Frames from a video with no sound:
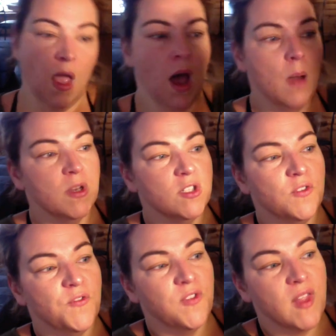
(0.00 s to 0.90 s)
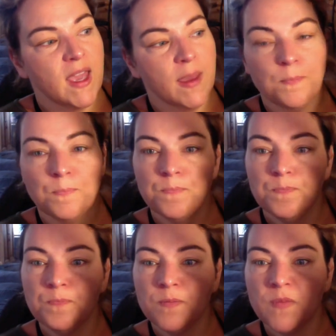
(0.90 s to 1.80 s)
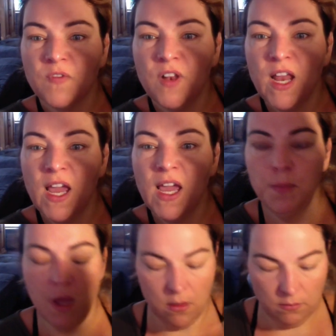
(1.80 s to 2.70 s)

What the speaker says: I'm going to do Flame. Flame.